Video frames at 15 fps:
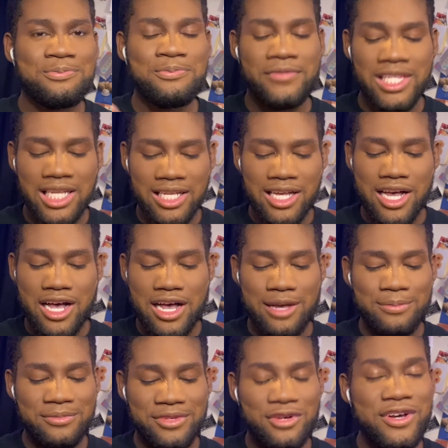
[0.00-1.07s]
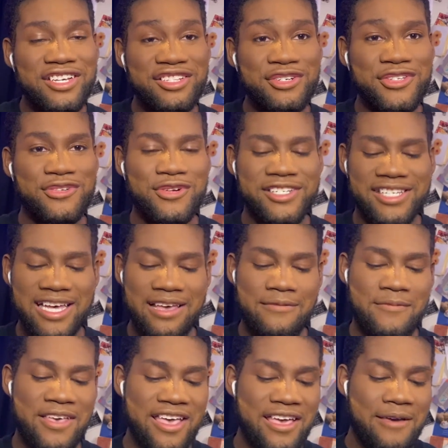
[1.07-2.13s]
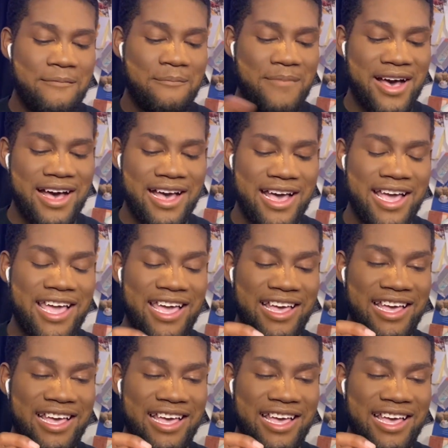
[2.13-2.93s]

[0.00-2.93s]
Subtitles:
Quick little story time. My